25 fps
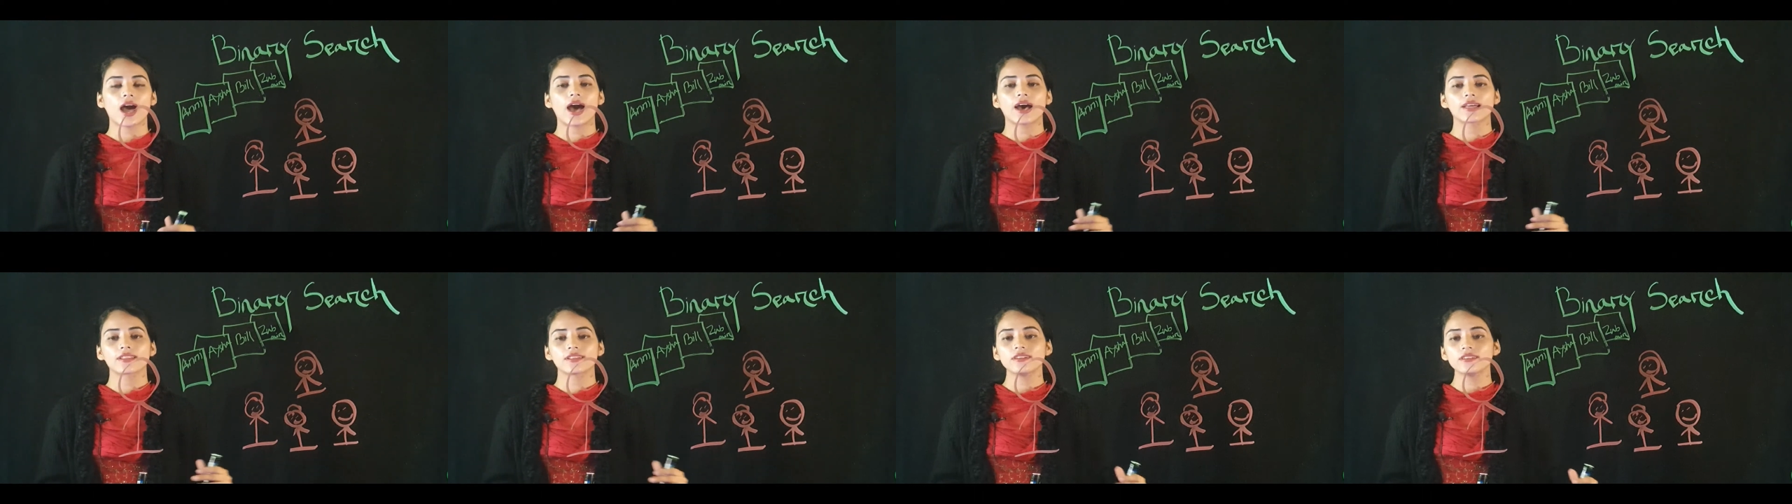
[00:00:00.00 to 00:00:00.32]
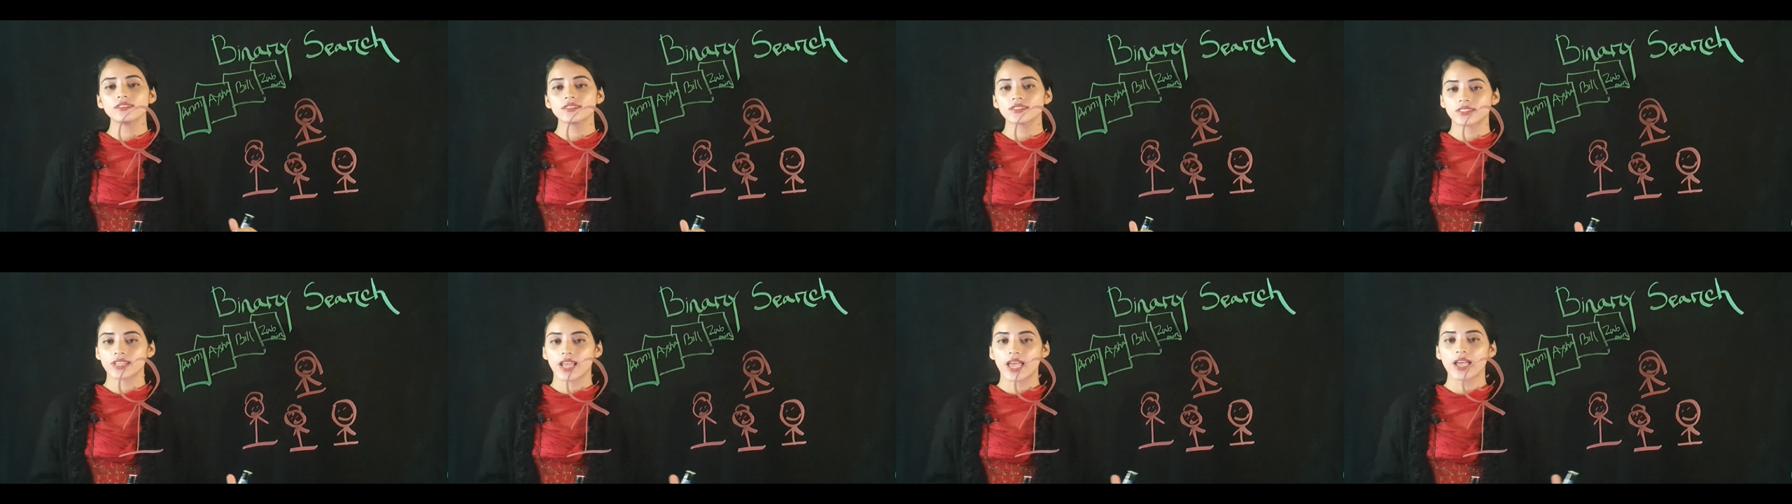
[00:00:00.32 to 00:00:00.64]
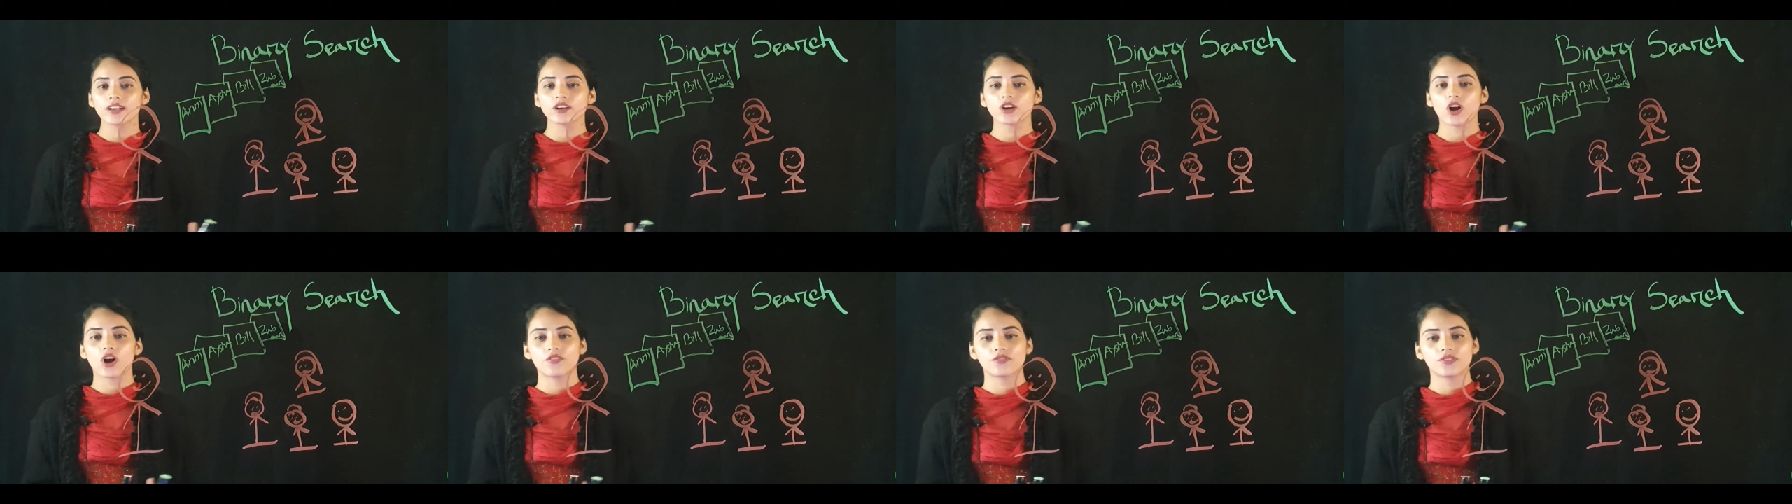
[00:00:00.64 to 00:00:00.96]
other stack
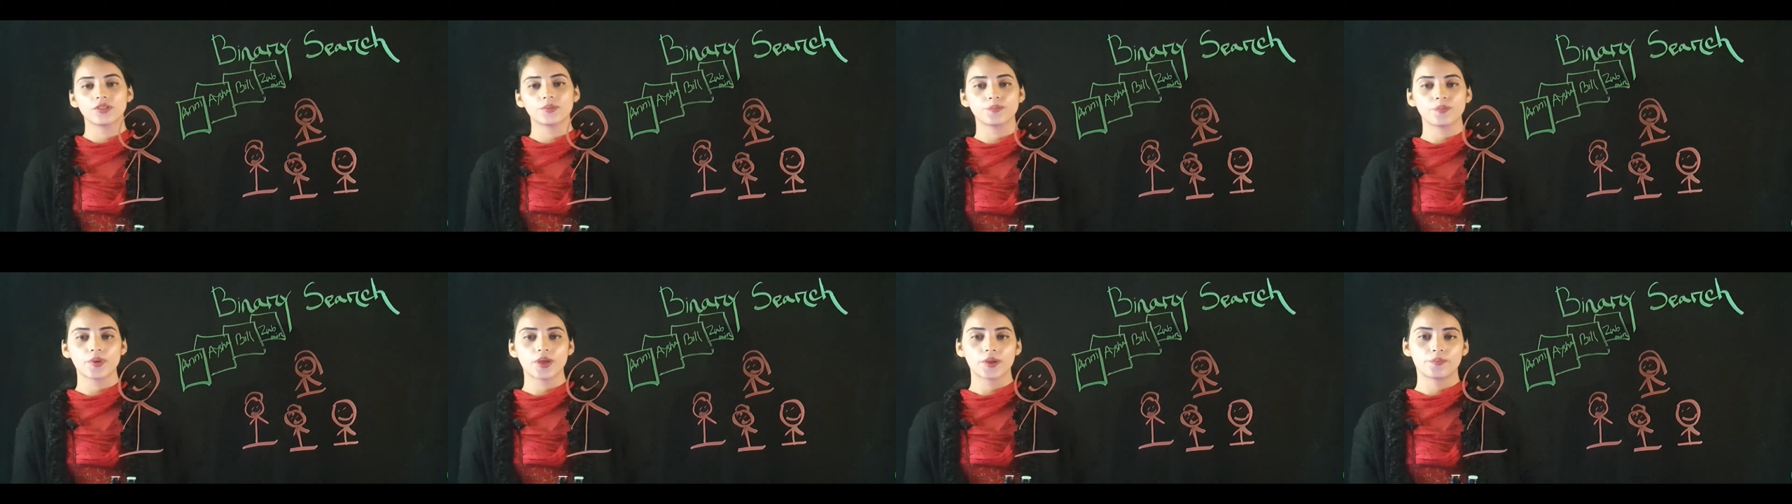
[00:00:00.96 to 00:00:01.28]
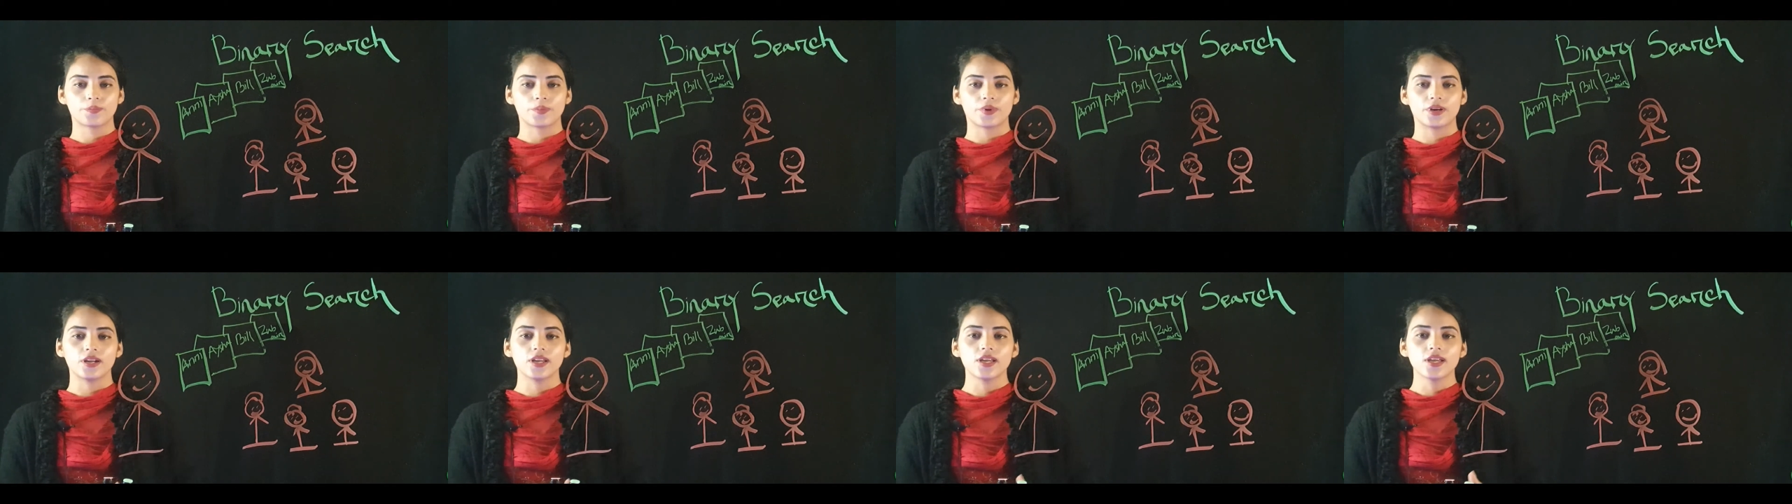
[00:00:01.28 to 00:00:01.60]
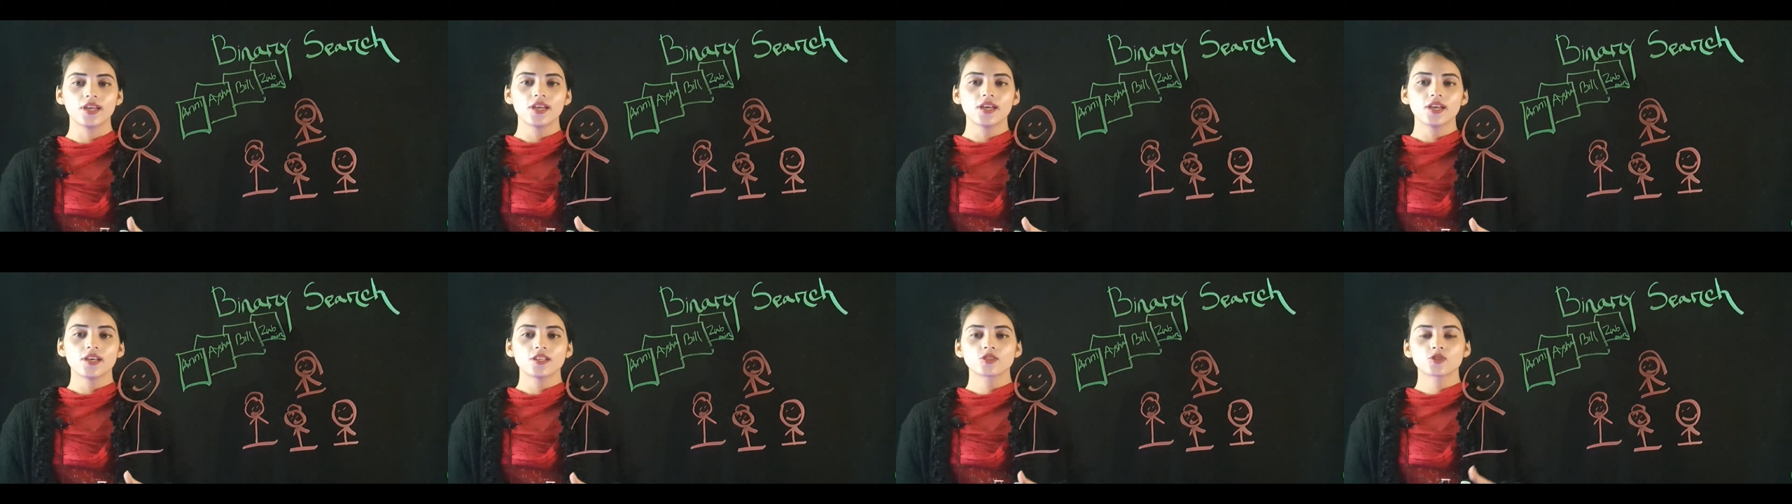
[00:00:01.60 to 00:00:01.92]
of the paper.
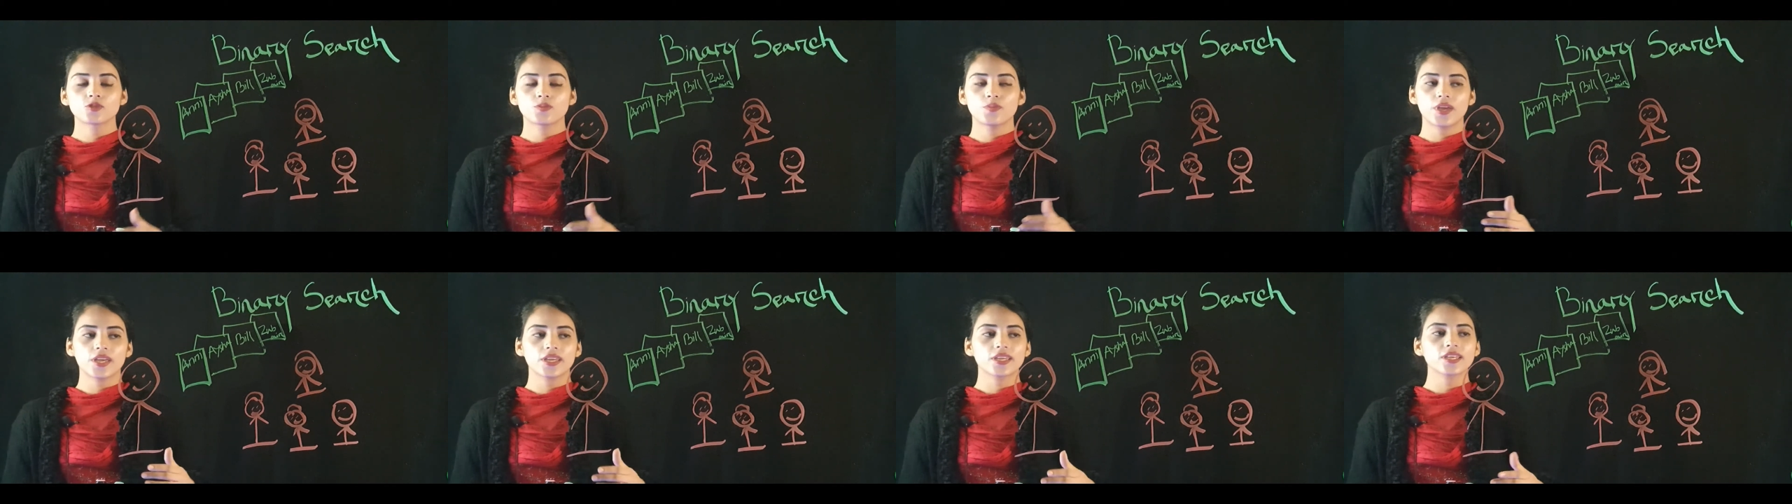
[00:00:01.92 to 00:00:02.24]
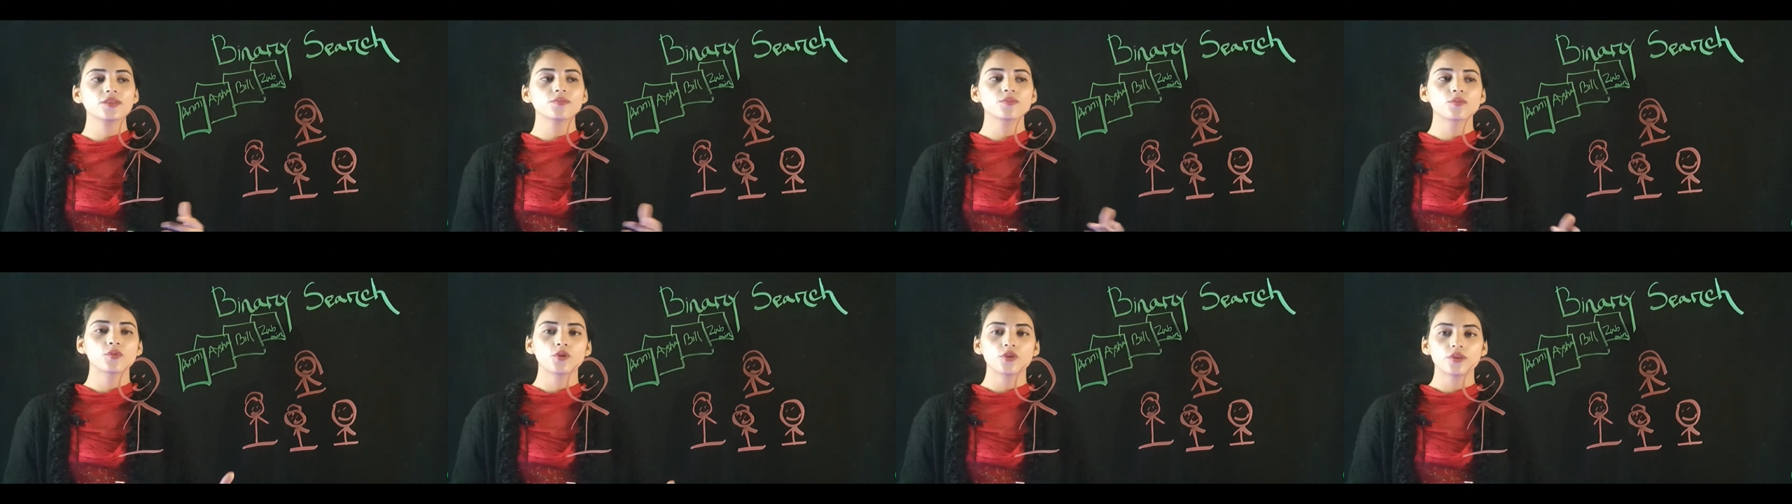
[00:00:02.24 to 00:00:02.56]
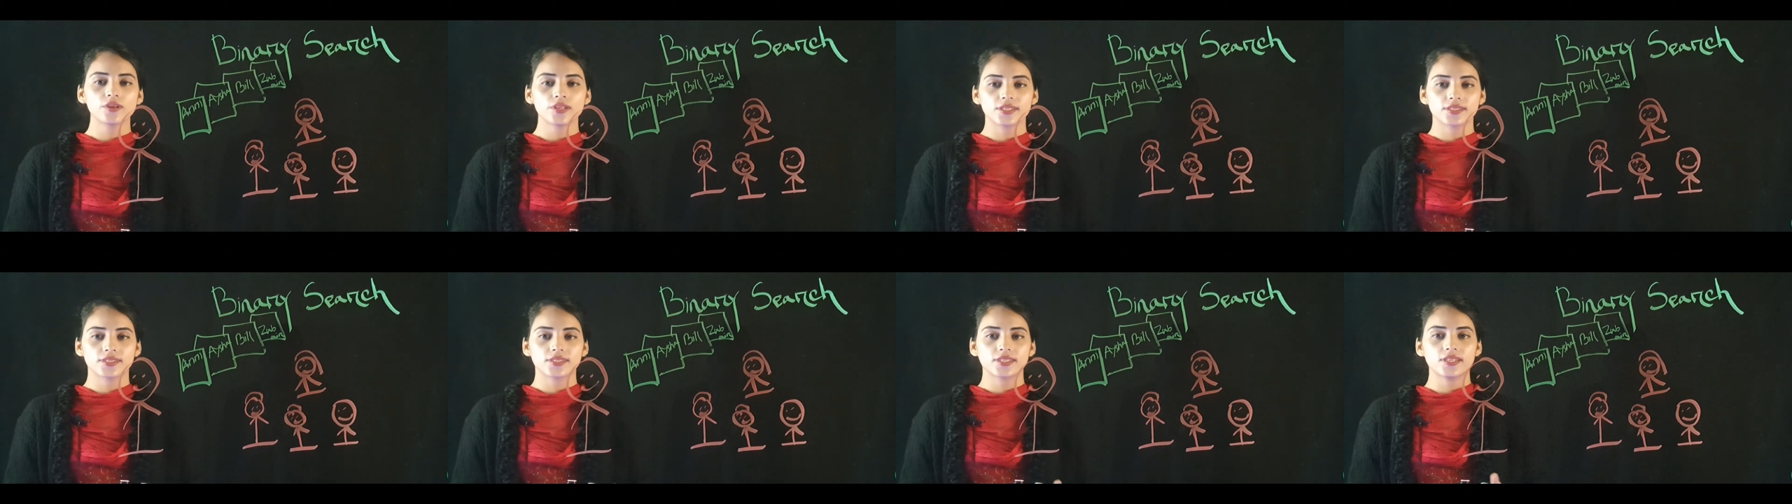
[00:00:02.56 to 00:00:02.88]
To make it more
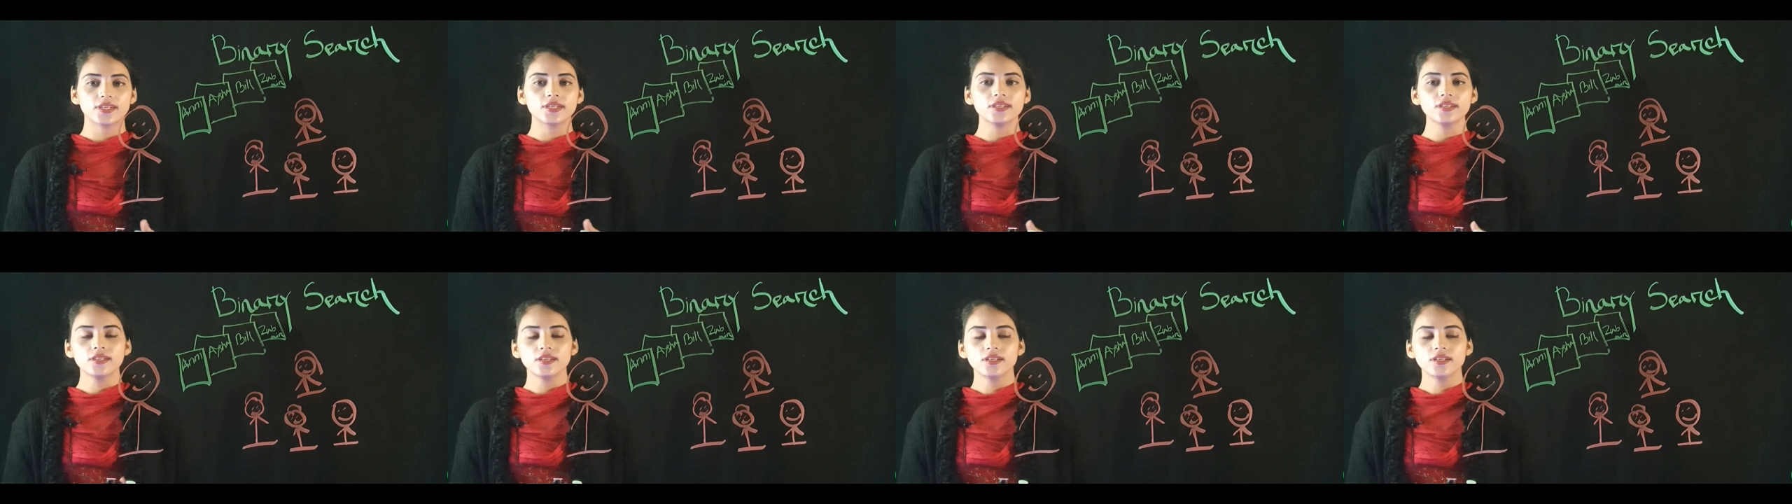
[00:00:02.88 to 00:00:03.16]
easier,